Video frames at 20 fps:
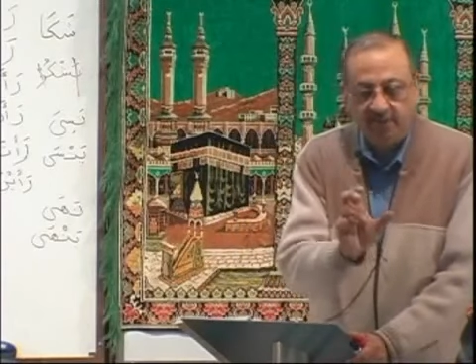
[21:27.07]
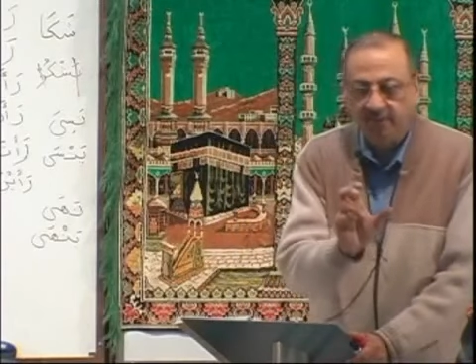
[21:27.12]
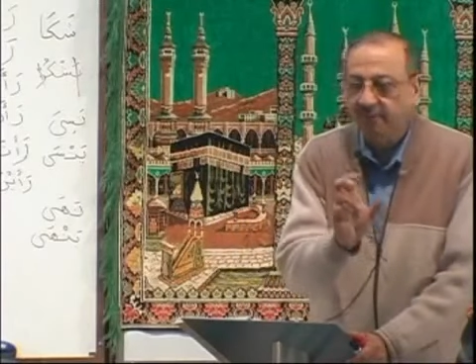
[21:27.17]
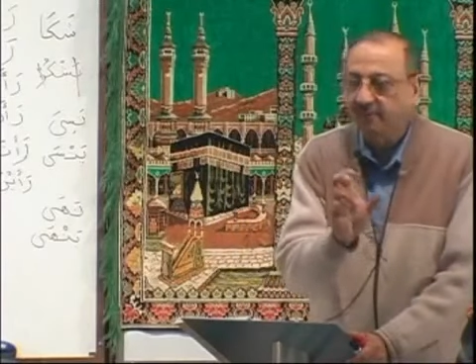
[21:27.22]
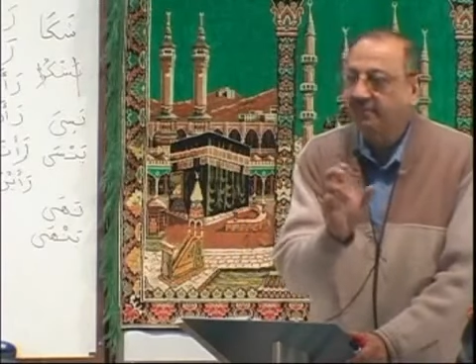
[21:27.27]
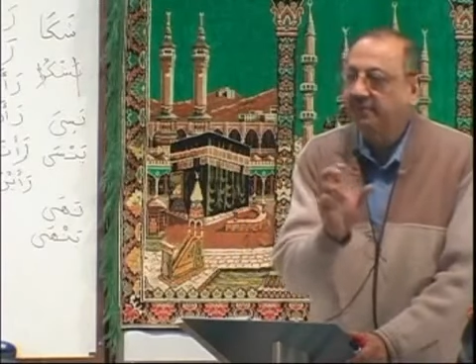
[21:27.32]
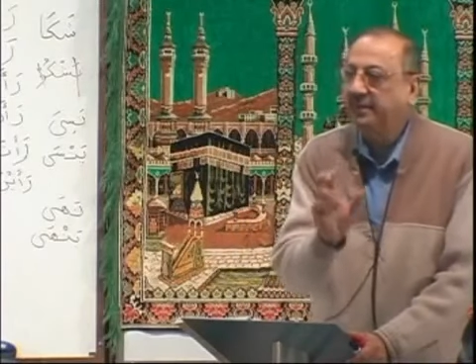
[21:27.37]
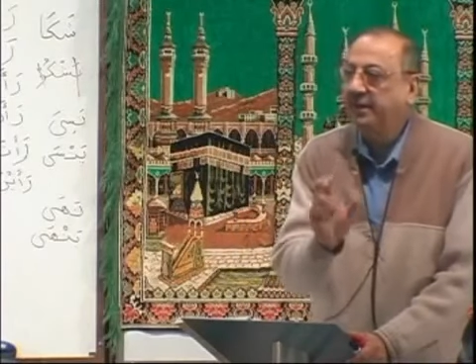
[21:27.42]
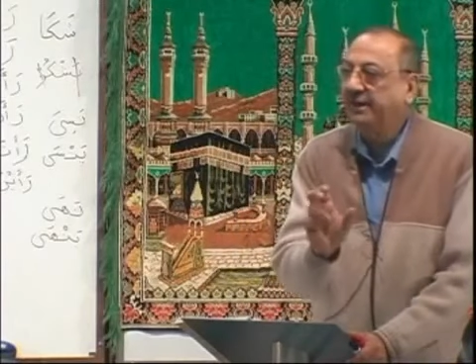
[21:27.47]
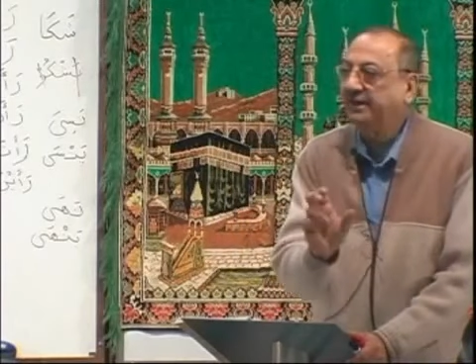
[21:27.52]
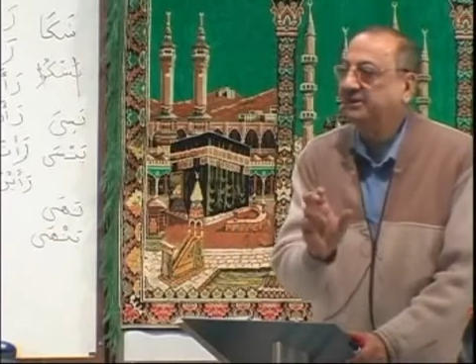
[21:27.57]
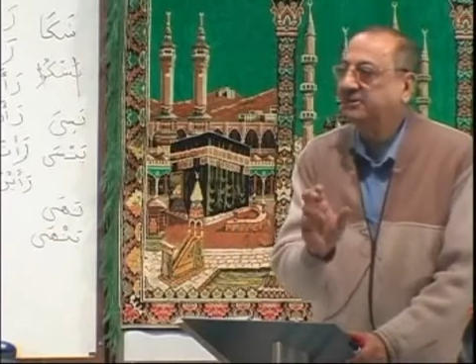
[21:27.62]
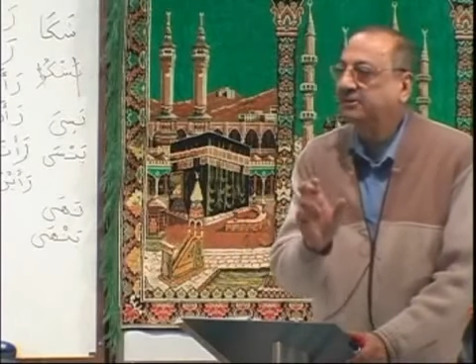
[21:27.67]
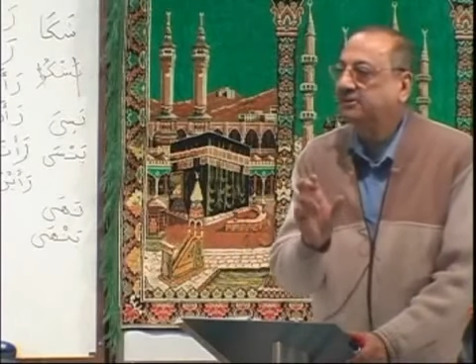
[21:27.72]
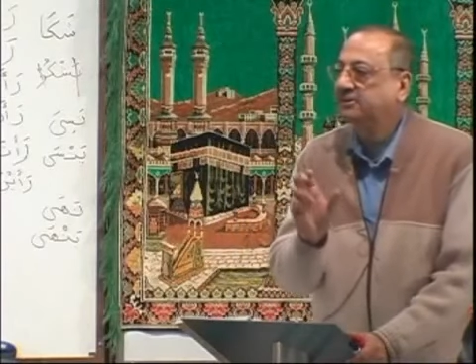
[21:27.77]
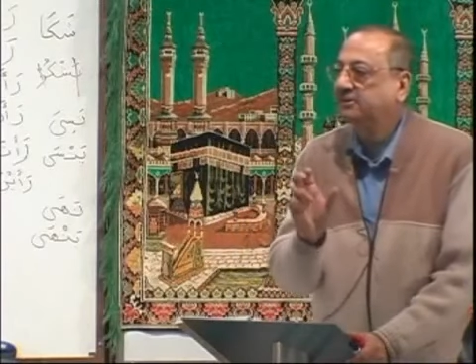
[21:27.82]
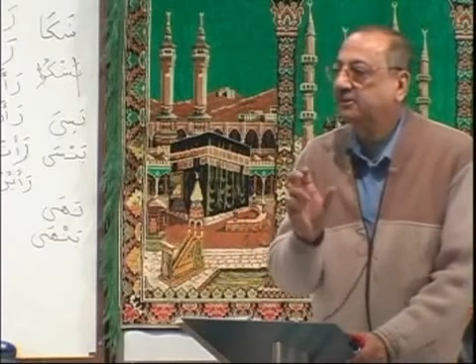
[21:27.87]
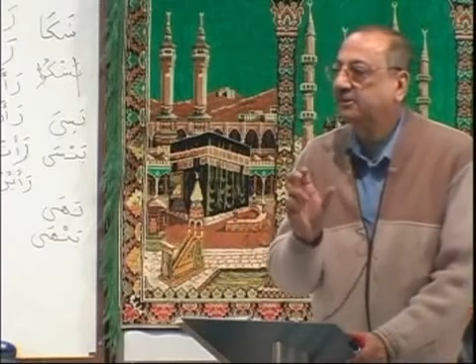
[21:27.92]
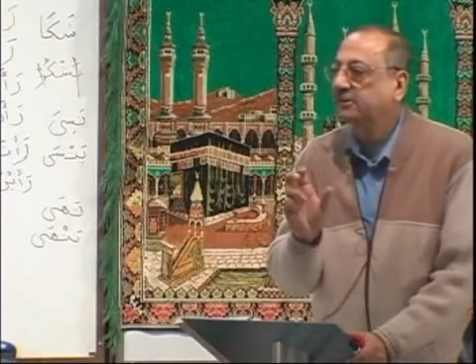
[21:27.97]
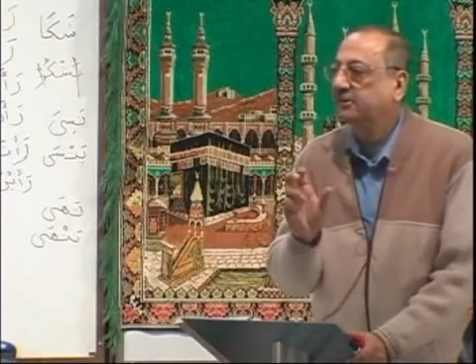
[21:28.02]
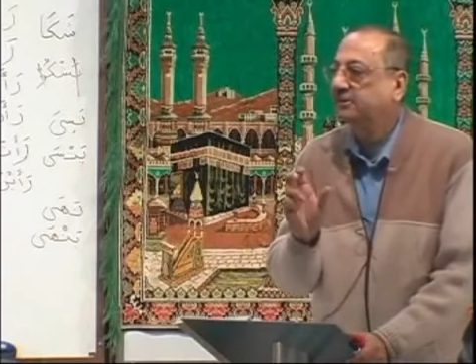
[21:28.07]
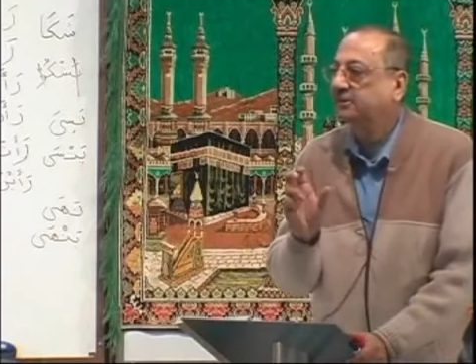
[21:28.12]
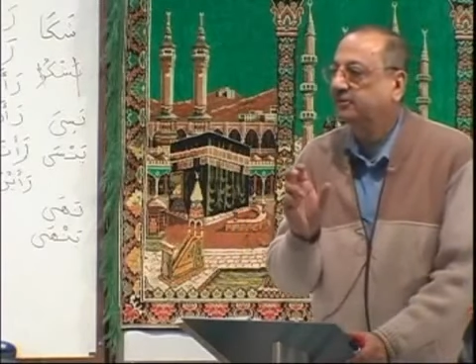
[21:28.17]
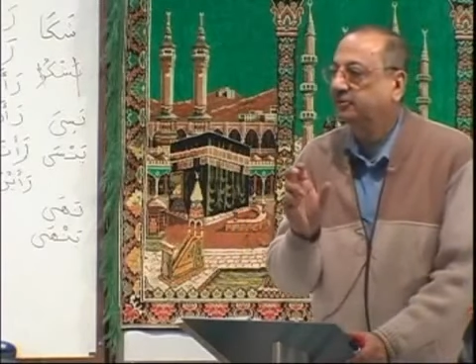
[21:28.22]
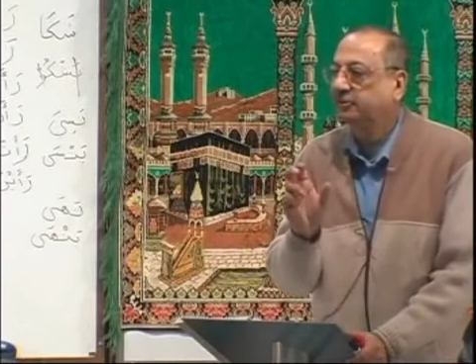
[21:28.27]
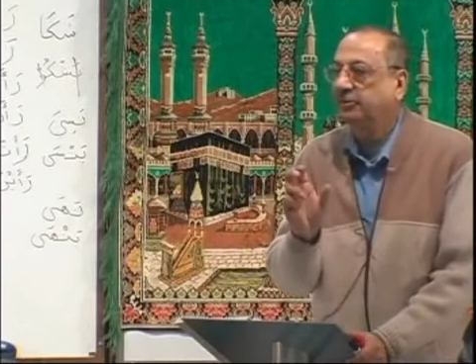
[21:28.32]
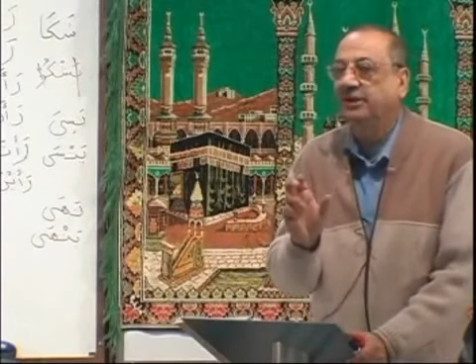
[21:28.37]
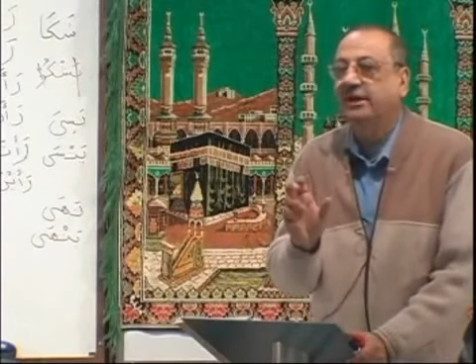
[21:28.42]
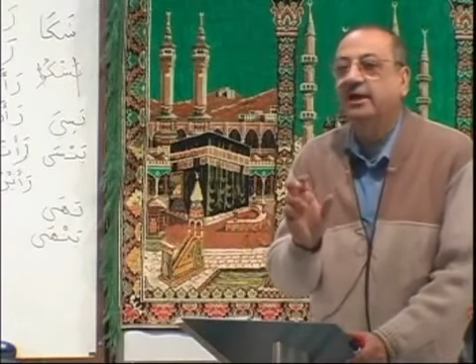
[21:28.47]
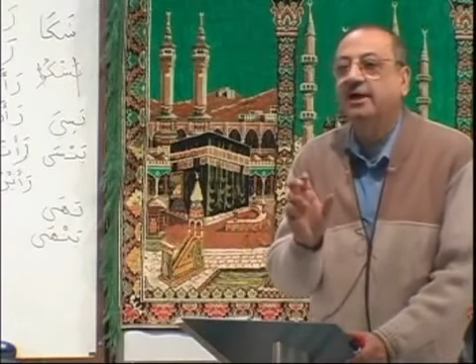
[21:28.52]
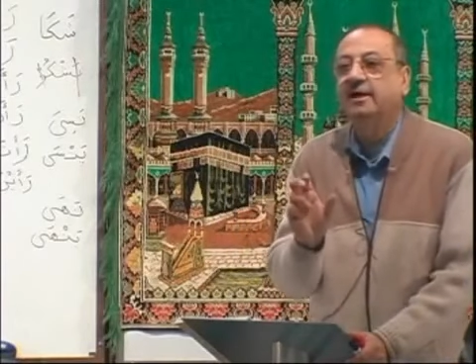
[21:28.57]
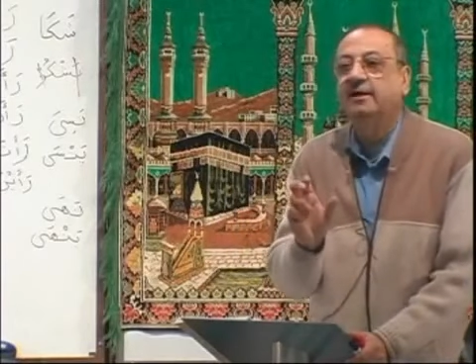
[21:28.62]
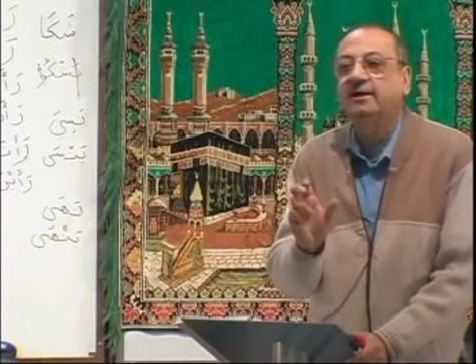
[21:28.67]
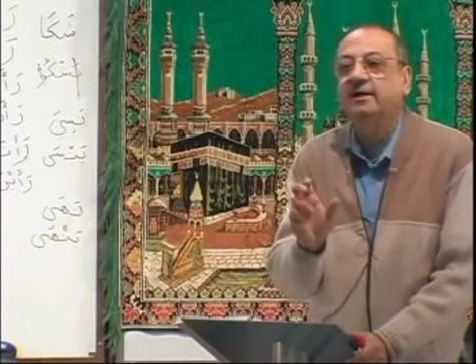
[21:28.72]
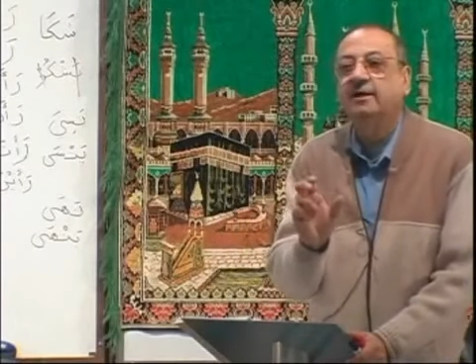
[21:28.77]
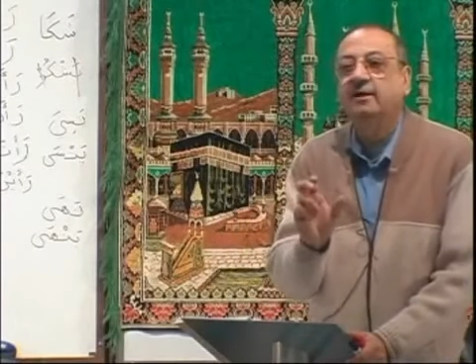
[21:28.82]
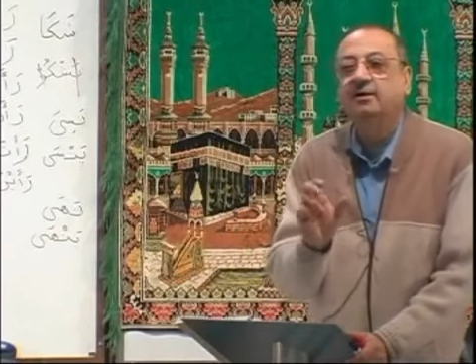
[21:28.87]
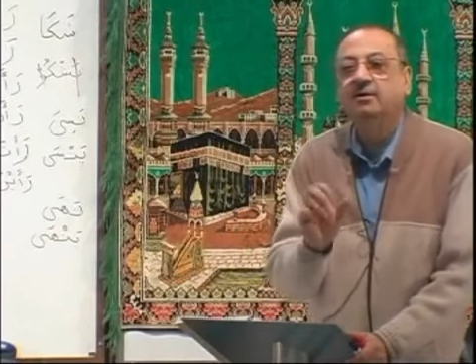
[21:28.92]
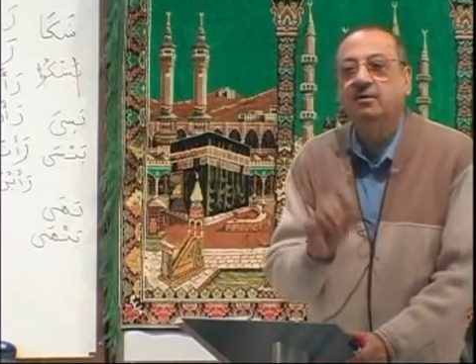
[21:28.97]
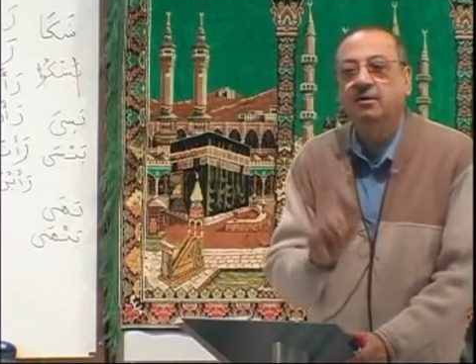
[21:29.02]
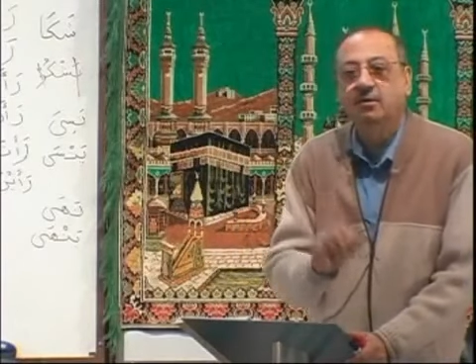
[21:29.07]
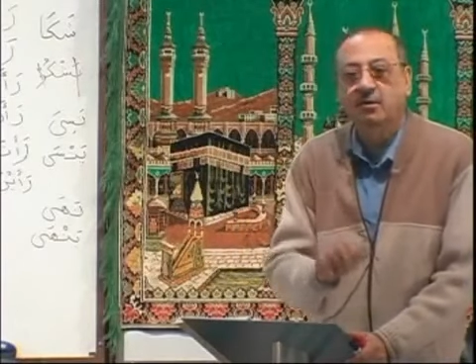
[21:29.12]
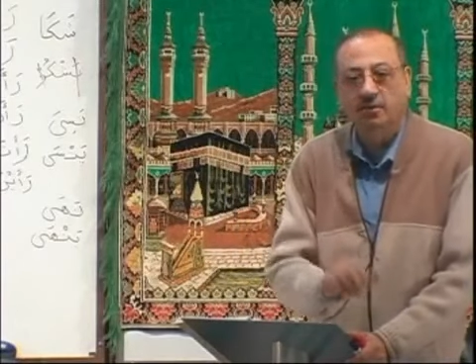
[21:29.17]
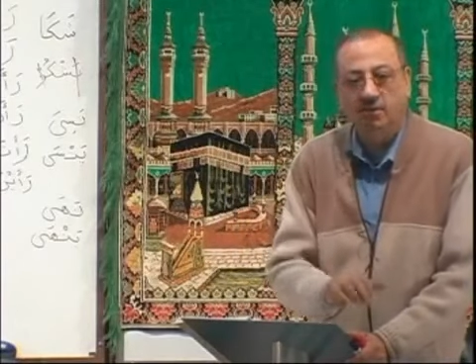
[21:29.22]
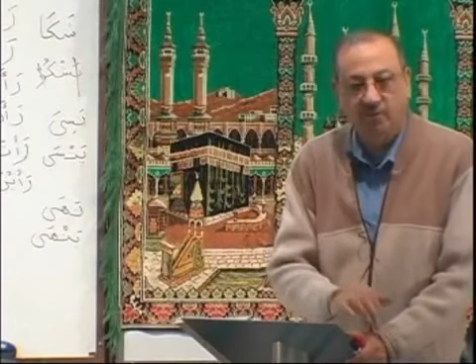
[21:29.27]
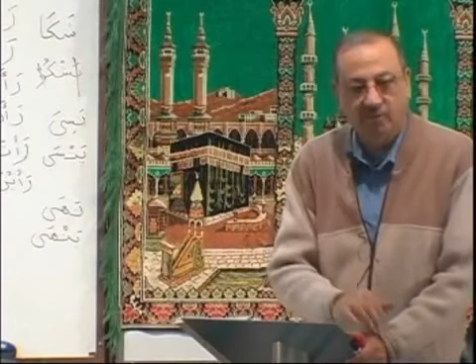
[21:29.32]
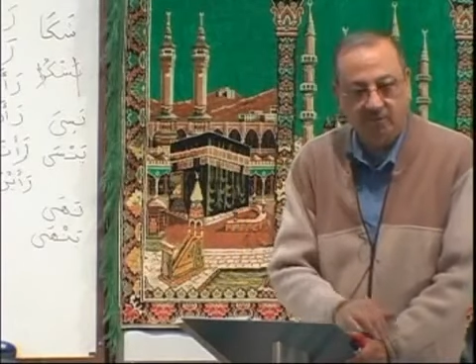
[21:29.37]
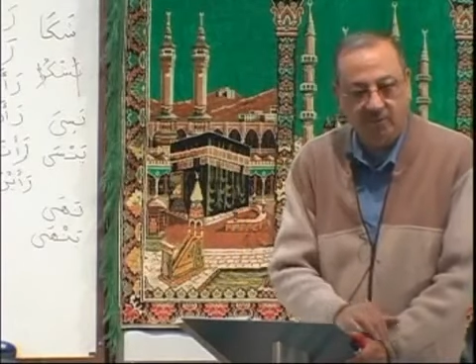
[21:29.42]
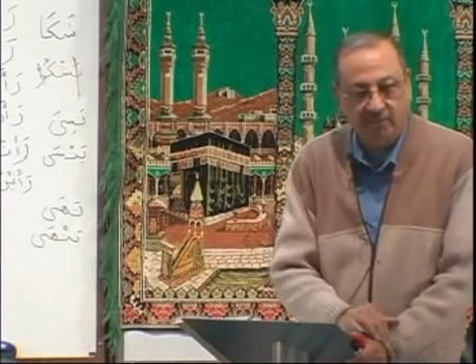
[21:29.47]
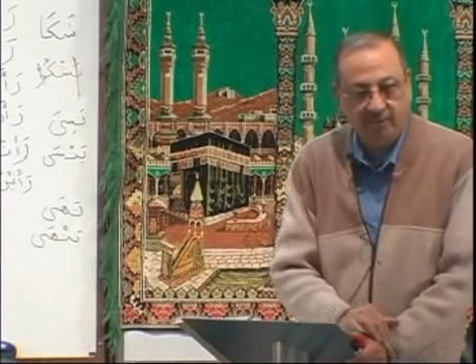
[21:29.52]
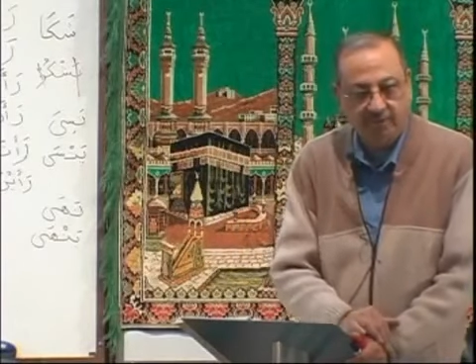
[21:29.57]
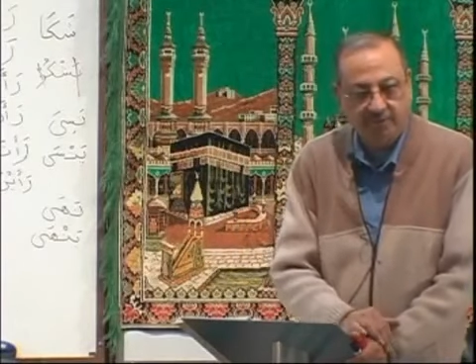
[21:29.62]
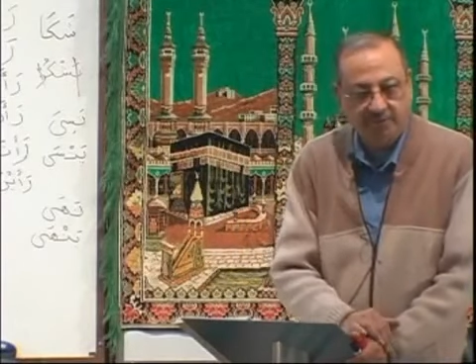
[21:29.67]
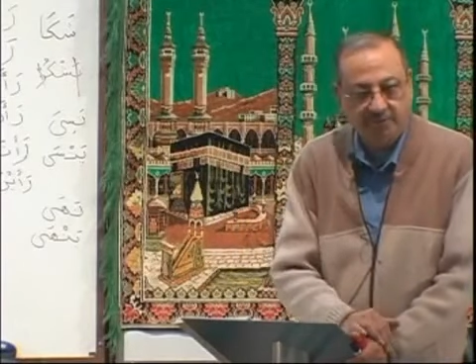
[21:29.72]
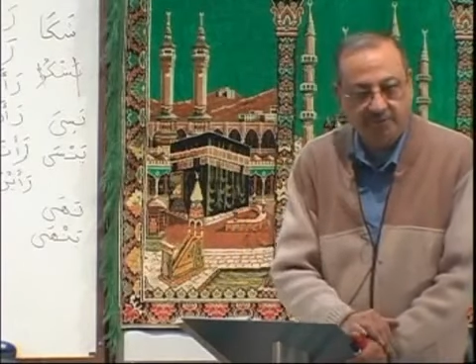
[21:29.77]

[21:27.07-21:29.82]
base 3-letter verbs.